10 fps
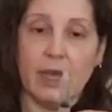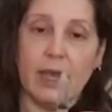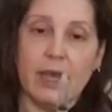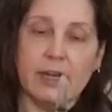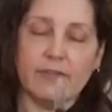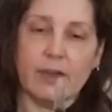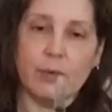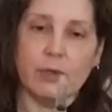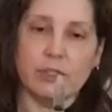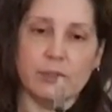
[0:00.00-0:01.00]
And if I
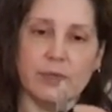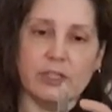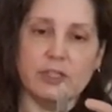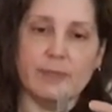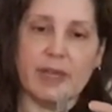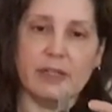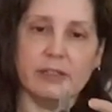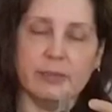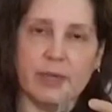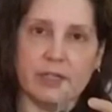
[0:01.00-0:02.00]
want to expel
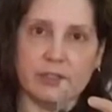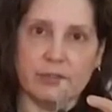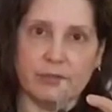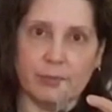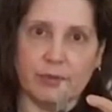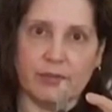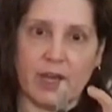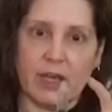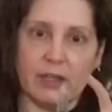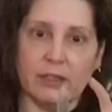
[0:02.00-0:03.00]
the medicine from the
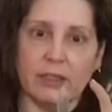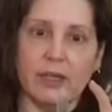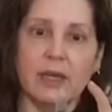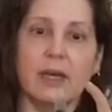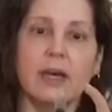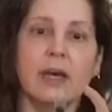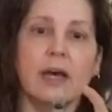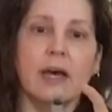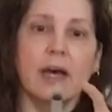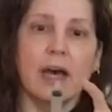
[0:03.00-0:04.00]
vial,
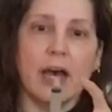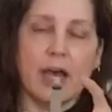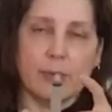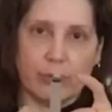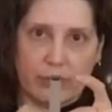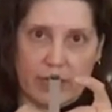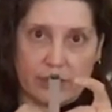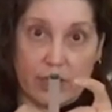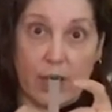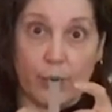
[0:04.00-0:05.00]
I press
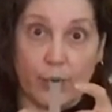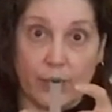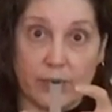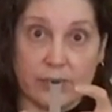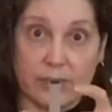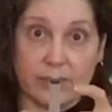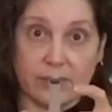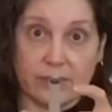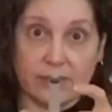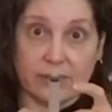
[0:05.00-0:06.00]
upwards.
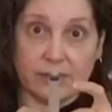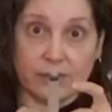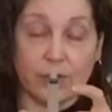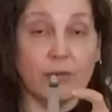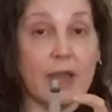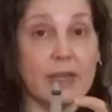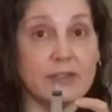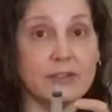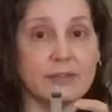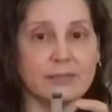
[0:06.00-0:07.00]

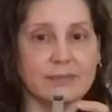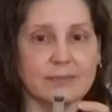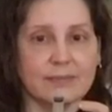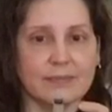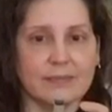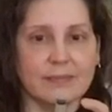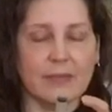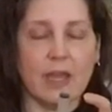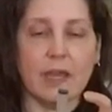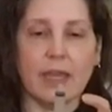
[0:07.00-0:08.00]
Correct?
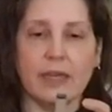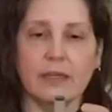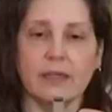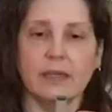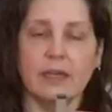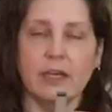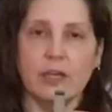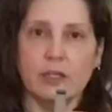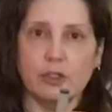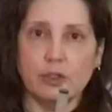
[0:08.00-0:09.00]
Again,
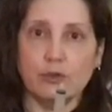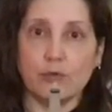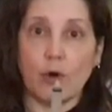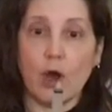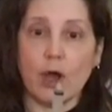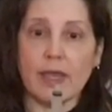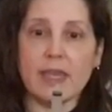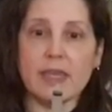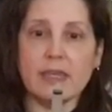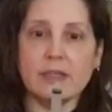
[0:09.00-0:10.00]
to draw
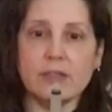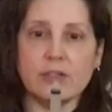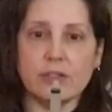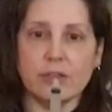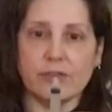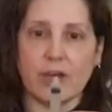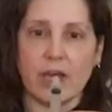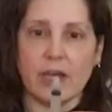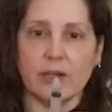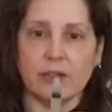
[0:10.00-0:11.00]
into the
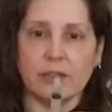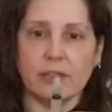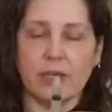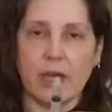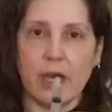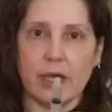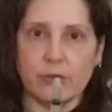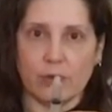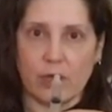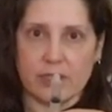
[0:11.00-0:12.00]
vial, I
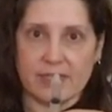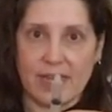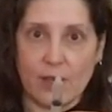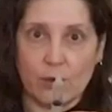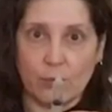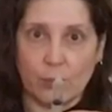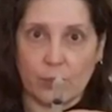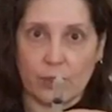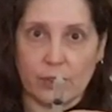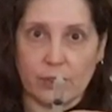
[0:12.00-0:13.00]
draw
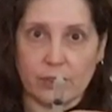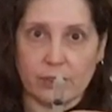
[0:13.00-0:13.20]
downward.